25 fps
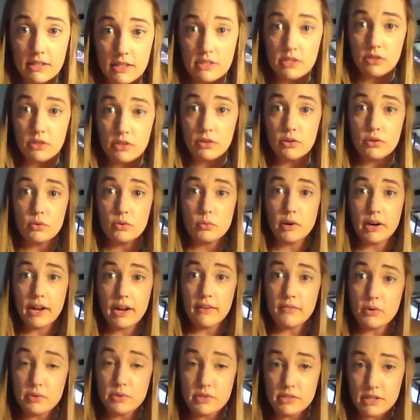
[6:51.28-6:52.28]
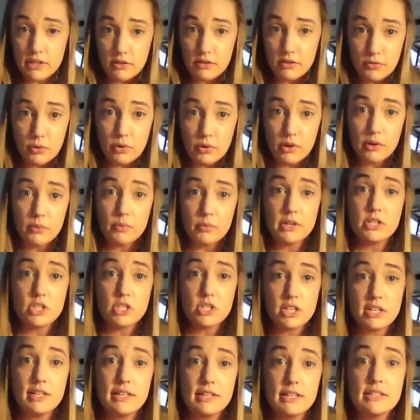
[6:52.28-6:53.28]
to what everyone's here for, which
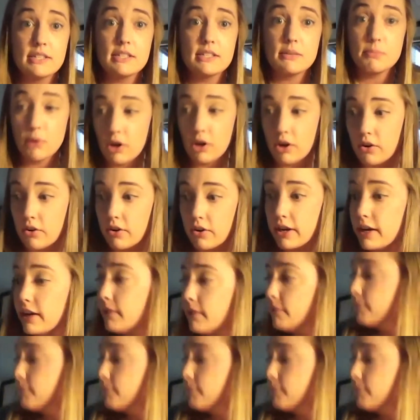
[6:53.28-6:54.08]
is the margarita.